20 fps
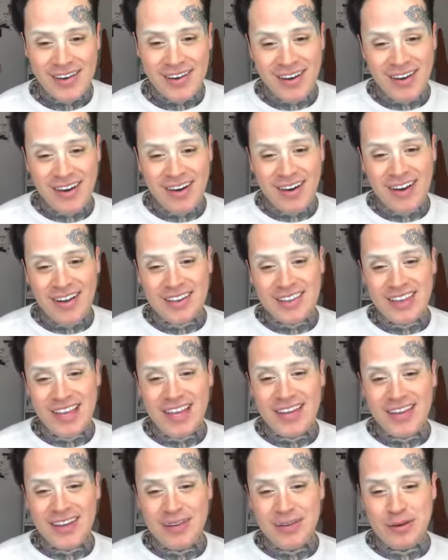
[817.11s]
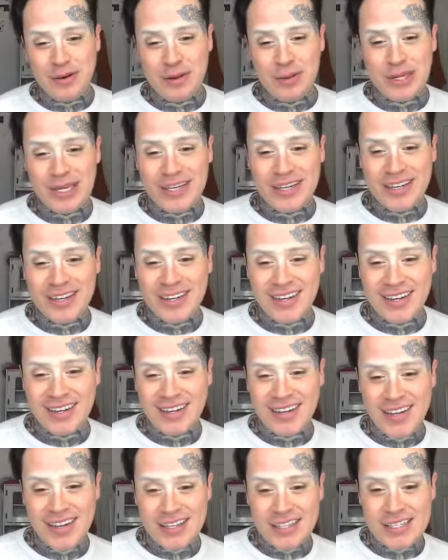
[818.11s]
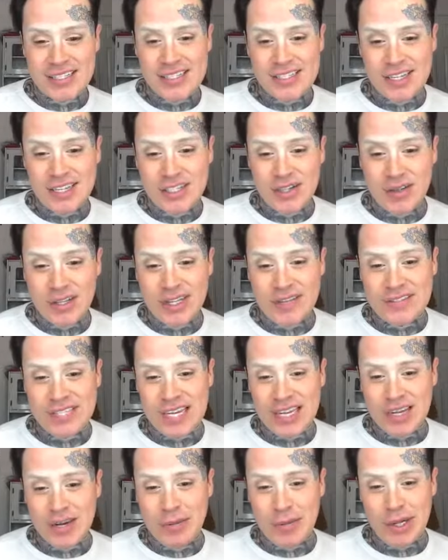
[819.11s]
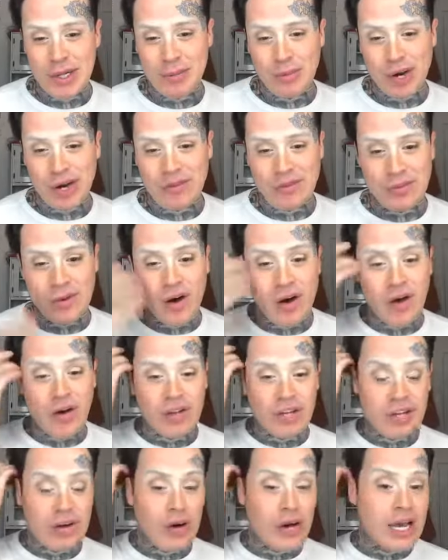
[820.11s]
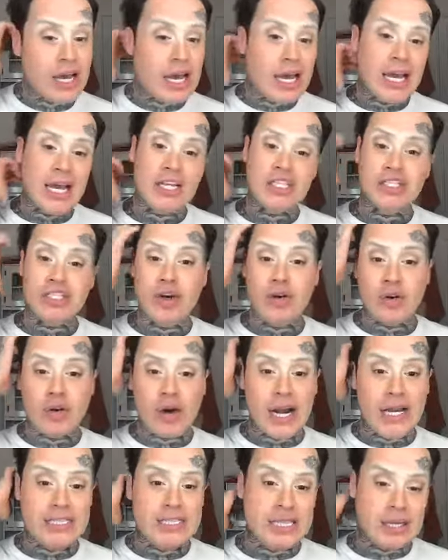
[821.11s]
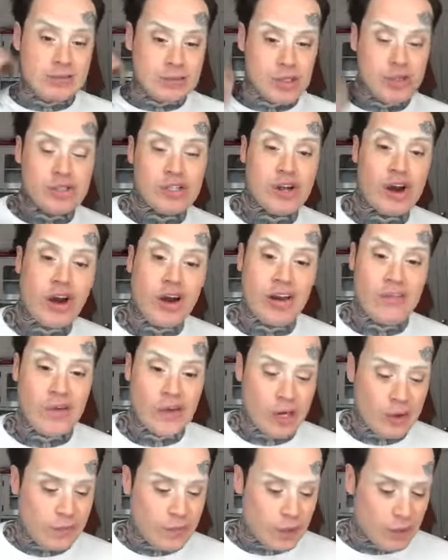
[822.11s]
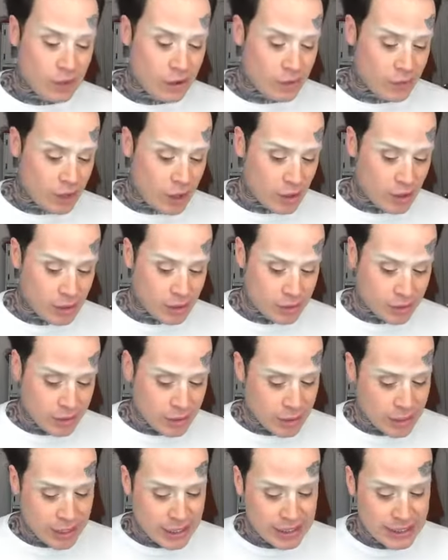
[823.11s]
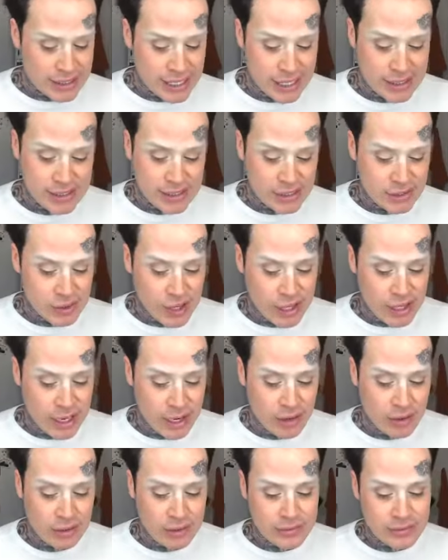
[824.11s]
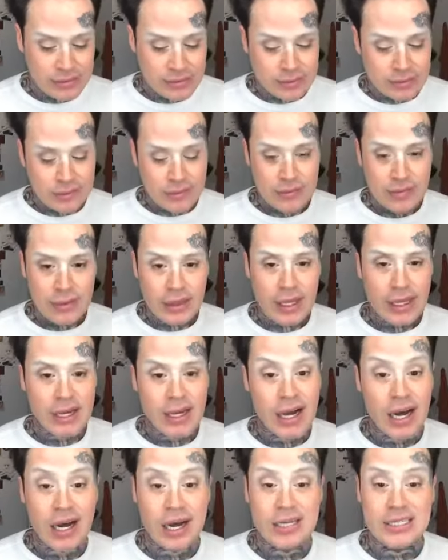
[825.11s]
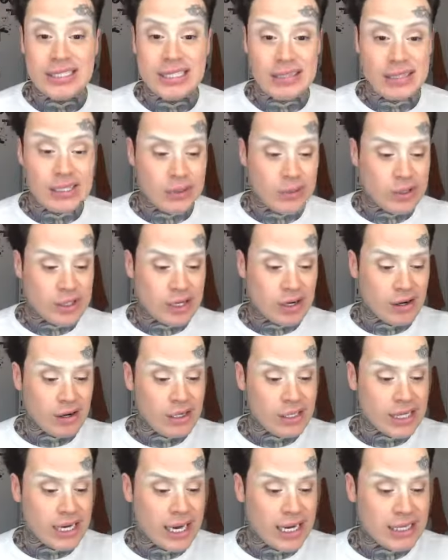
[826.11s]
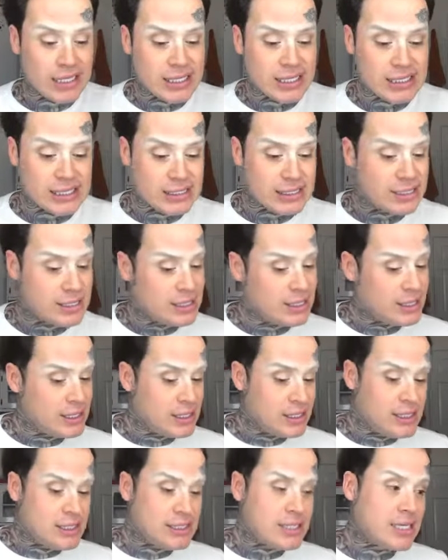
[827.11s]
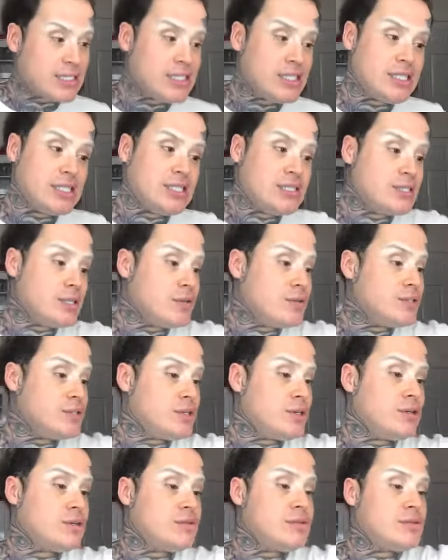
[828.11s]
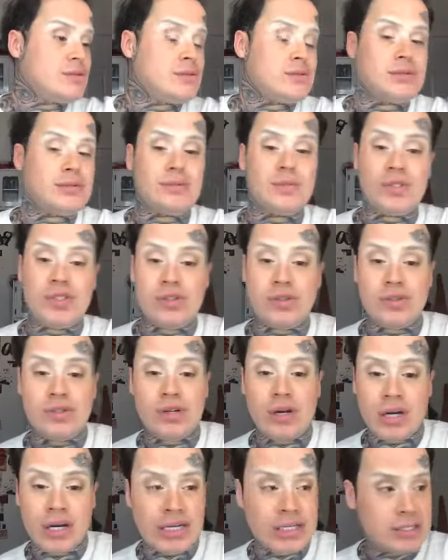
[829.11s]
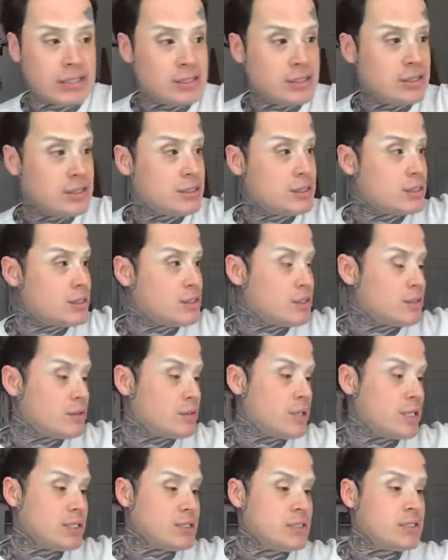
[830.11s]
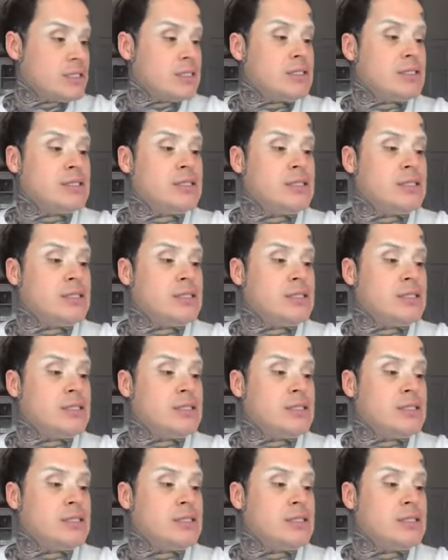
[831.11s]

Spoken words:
Thank you, Ruby. This is such a lead, taking a mini break from, oh, you know what? It's so crazy. I'm so sorry if any of you are in Texas right now. Dealing with the hurricane, because that shit is no joke. I'm so sorry. It's so crazy.